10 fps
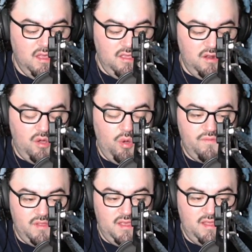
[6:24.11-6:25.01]
you know,
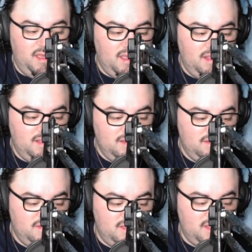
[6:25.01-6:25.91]
hopefully they can
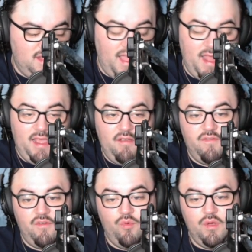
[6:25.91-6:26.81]
stick the landing
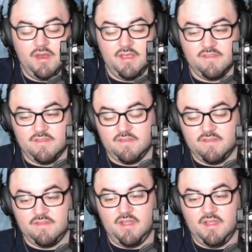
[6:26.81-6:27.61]
for what is,